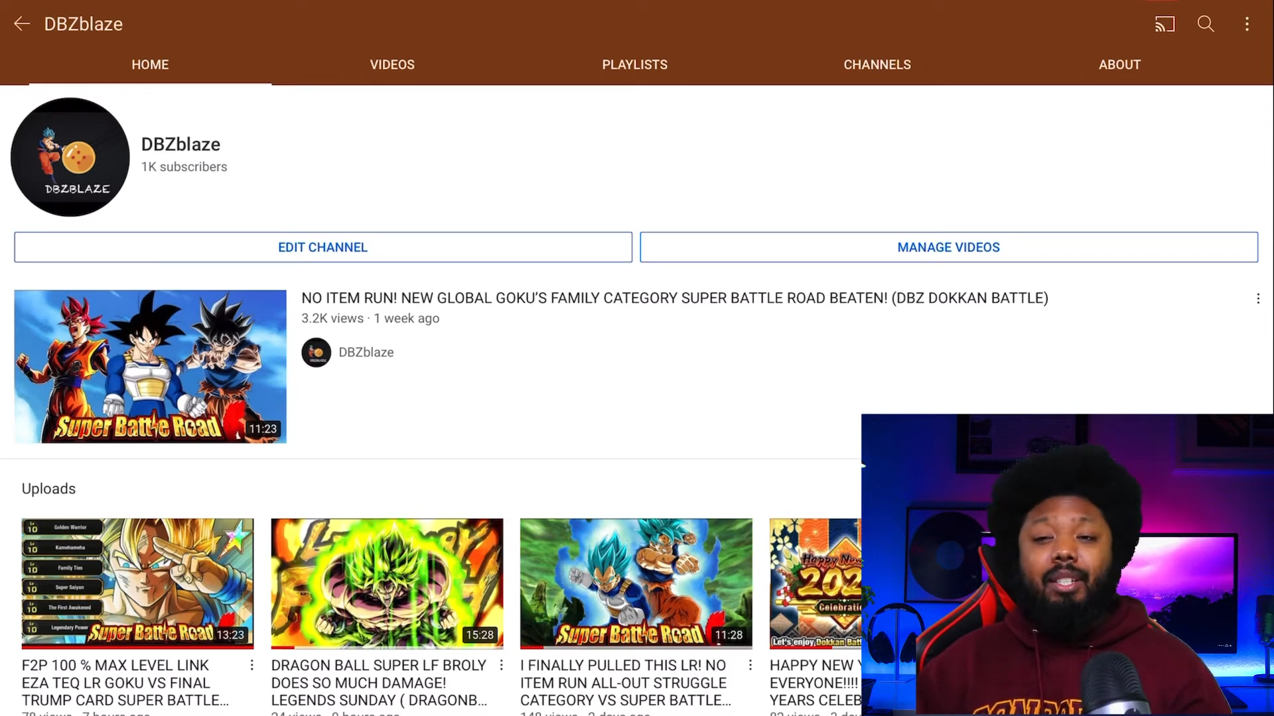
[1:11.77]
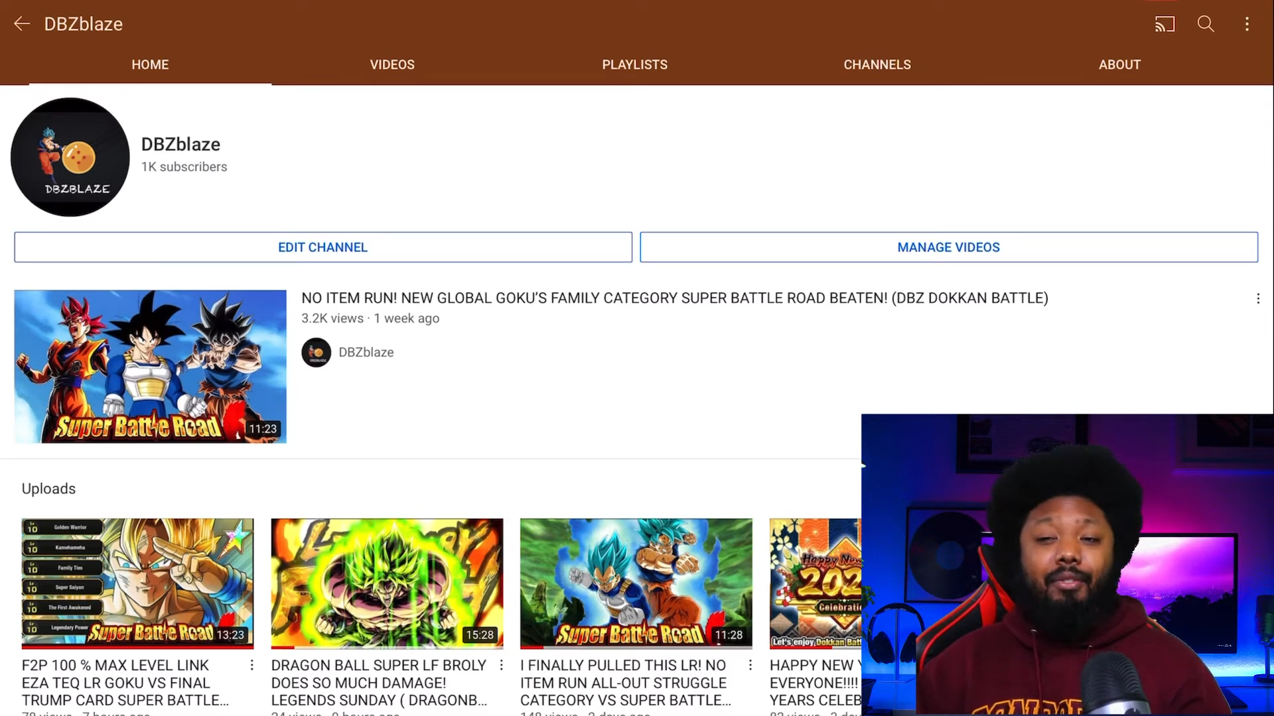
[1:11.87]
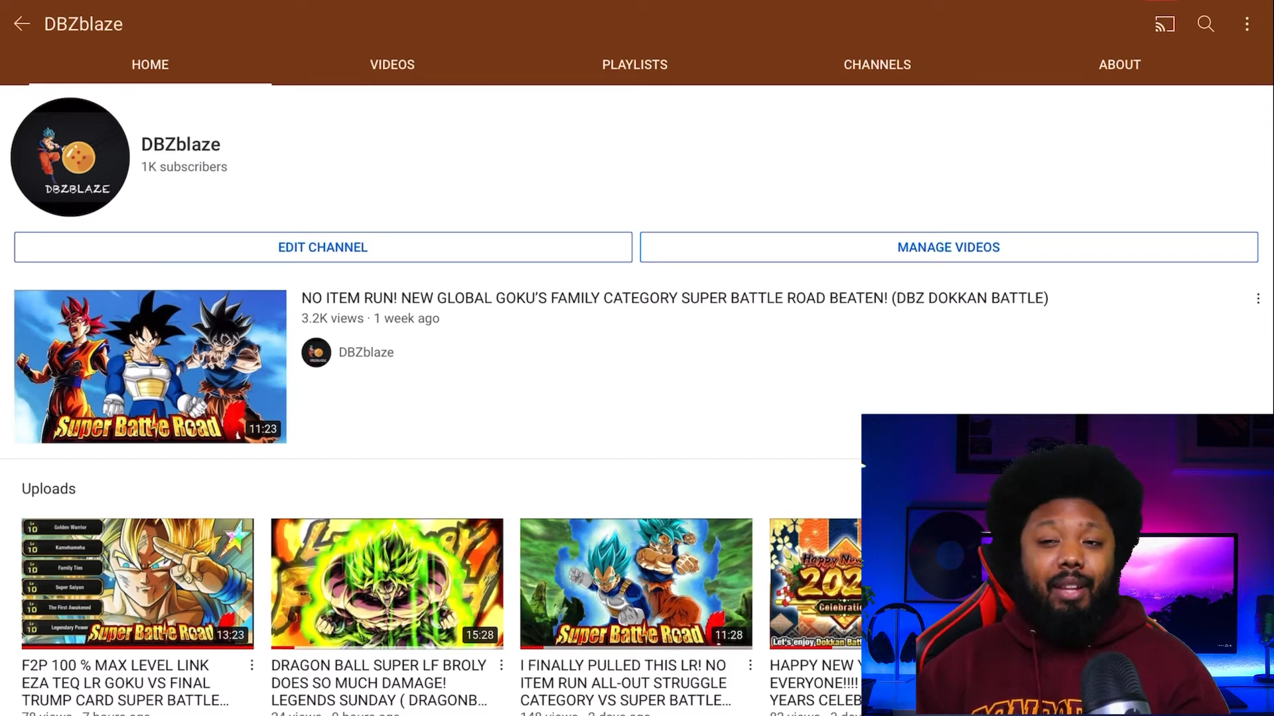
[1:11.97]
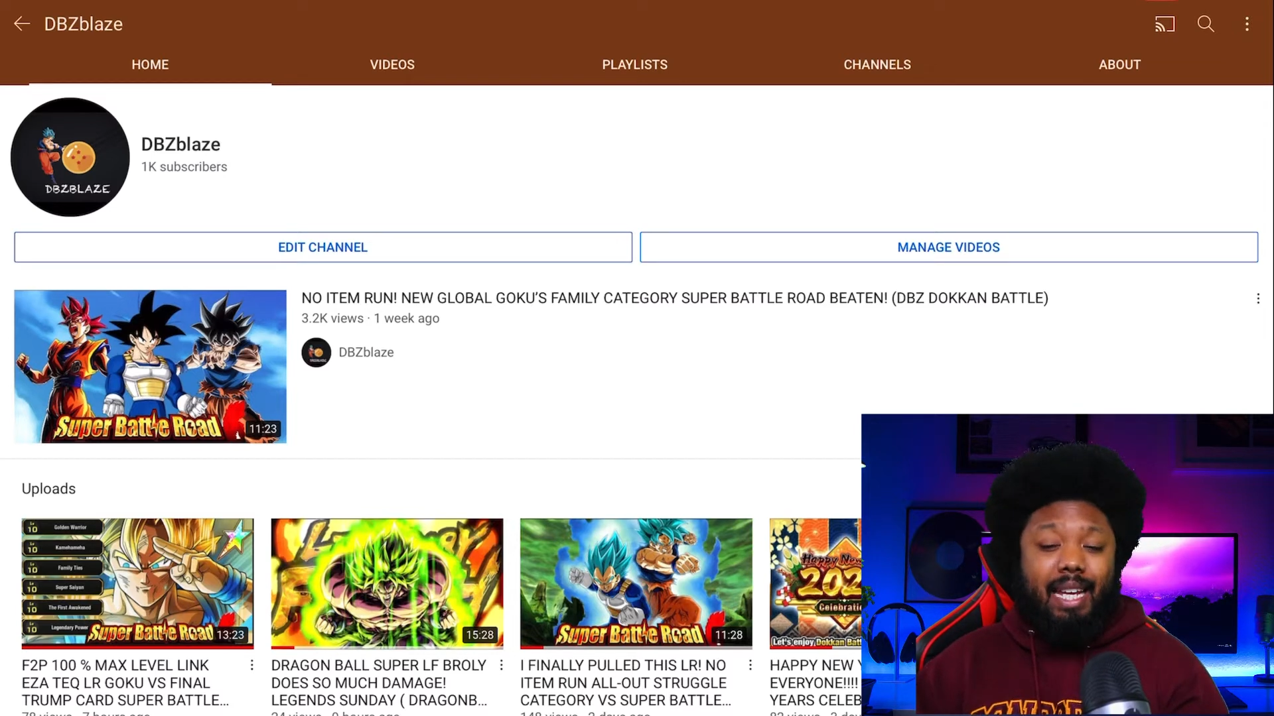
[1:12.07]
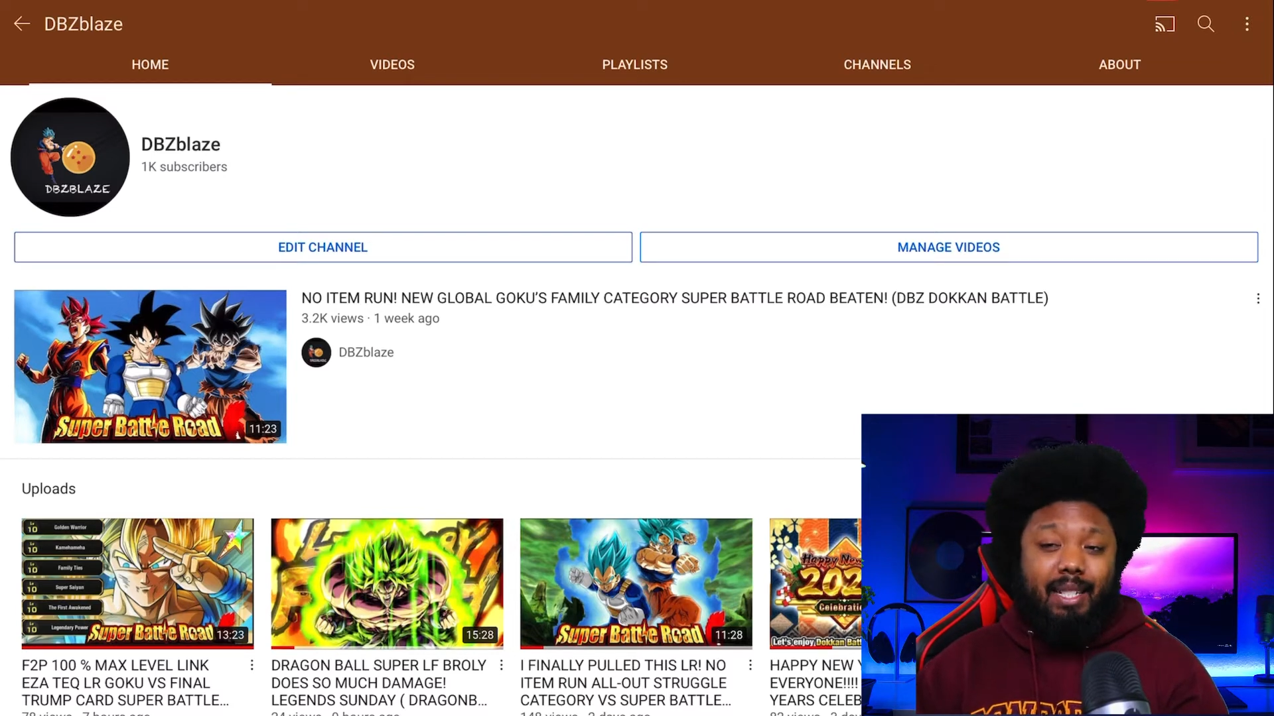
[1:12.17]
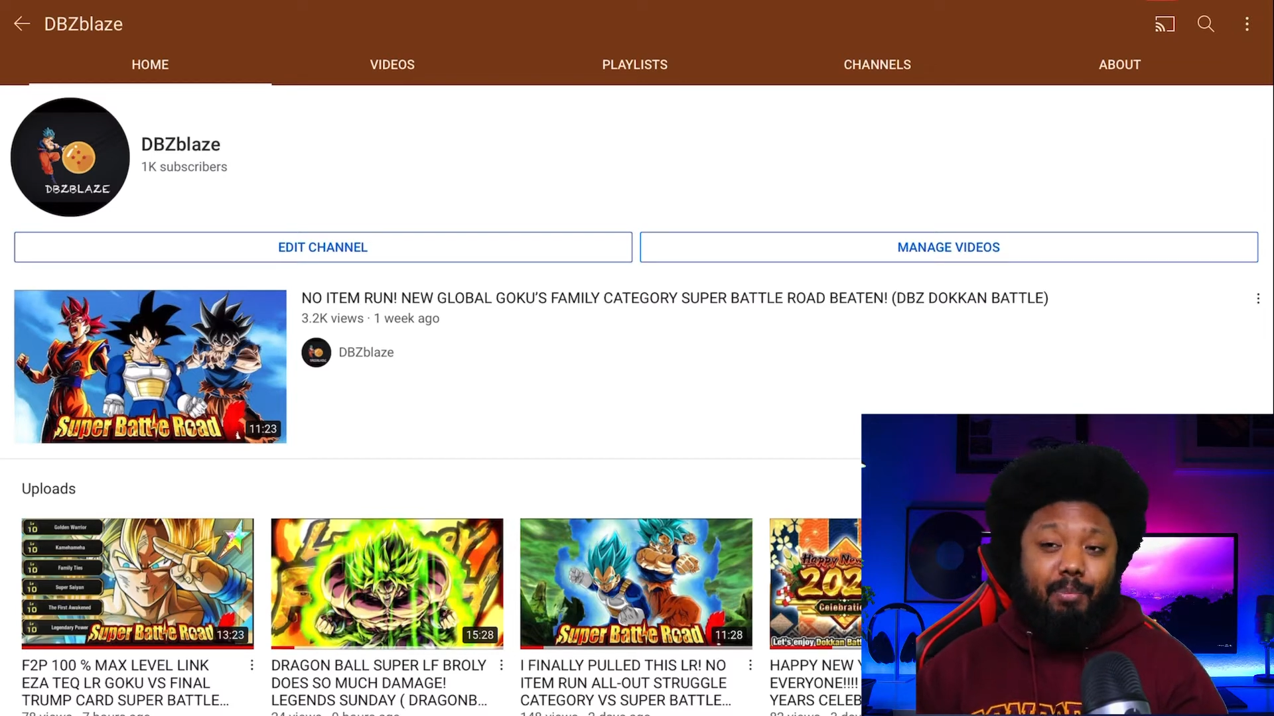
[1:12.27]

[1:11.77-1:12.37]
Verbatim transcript: Flex